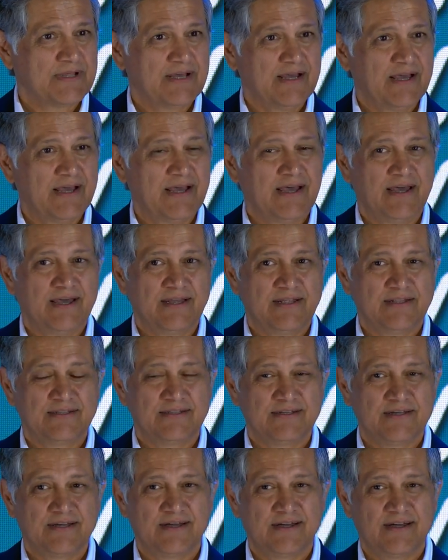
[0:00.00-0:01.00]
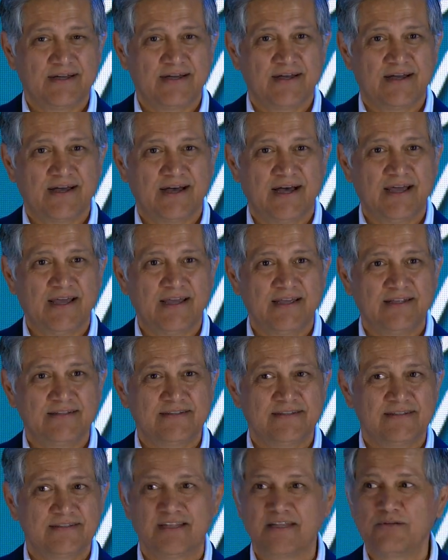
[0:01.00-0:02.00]
And I
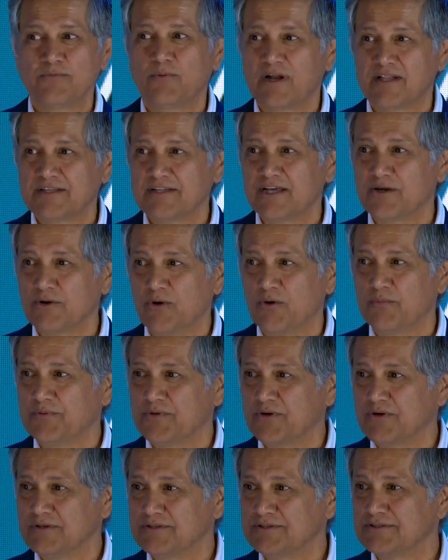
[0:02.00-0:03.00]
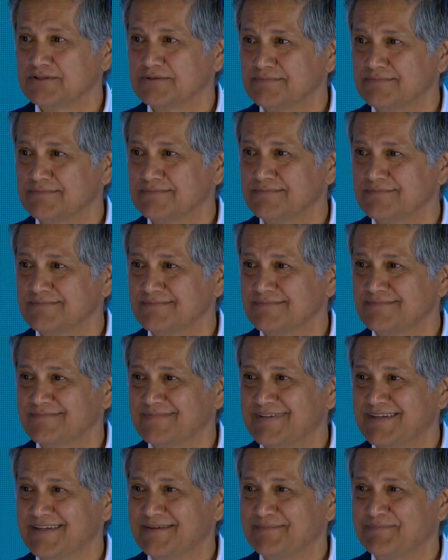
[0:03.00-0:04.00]
didn't want to take opioids
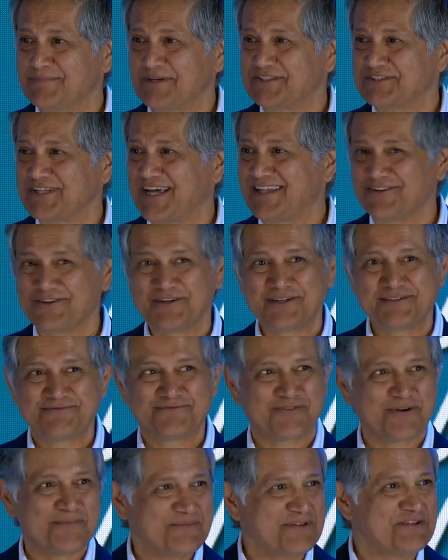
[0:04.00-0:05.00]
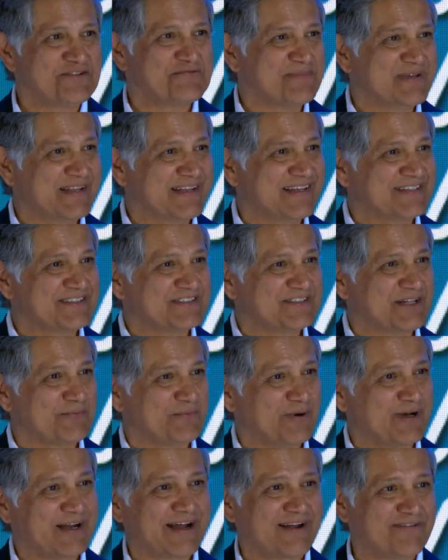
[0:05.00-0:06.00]
because I learned from these meetings that
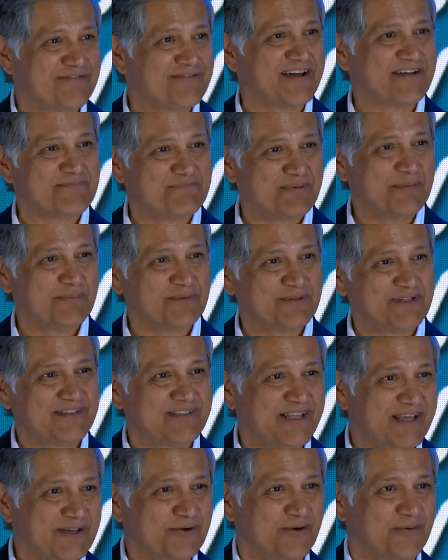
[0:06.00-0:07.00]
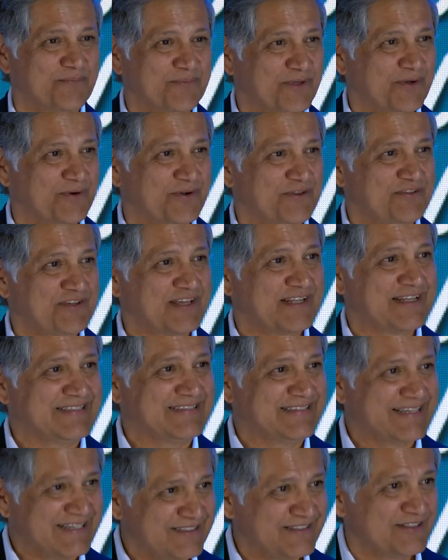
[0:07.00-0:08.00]
1 out of 5 people that take opioids get
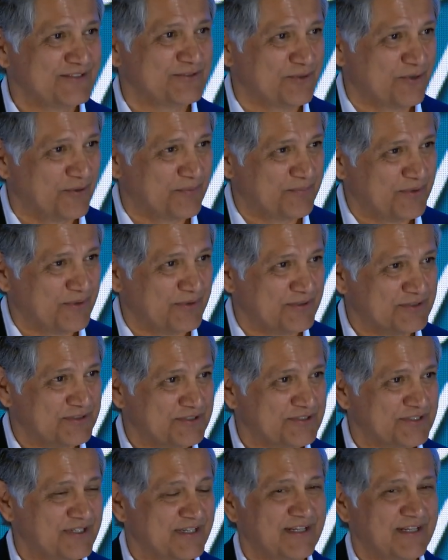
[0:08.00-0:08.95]
addicted to opioids.